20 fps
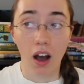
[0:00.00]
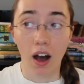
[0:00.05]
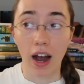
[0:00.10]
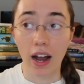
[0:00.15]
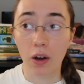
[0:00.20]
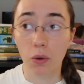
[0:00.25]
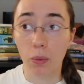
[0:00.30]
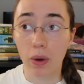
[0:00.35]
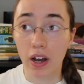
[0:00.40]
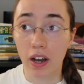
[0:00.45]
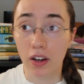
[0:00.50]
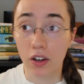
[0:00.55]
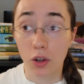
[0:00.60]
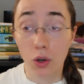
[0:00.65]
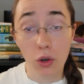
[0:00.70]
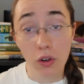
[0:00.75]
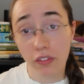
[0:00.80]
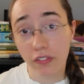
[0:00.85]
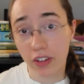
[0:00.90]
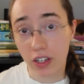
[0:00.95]
I read
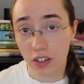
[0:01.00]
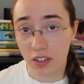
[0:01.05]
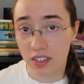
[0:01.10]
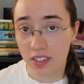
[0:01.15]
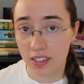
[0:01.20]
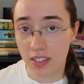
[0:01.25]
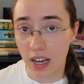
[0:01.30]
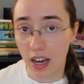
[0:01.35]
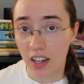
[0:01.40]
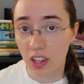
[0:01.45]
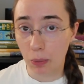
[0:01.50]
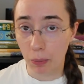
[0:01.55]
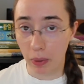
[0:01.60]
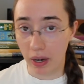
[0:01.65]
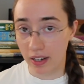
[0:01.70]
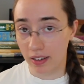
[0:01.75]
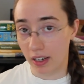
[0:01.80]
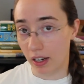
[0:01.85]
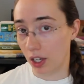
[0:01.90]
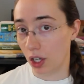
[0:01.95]
Who Fears Death
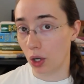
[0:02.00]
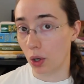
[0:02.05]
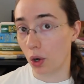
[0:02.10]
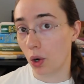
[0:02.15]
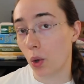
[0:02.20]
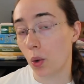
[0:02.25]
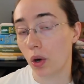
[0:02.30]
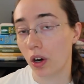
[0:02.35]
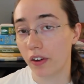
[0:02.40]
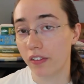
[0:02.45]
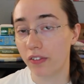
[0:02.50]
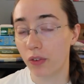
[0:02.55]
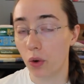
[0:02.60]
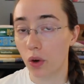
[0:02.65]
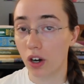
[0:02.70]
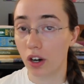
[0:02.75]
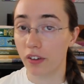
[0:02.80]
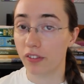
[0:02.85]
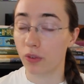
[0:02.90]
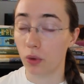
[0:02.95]
by Nnedi Okorafor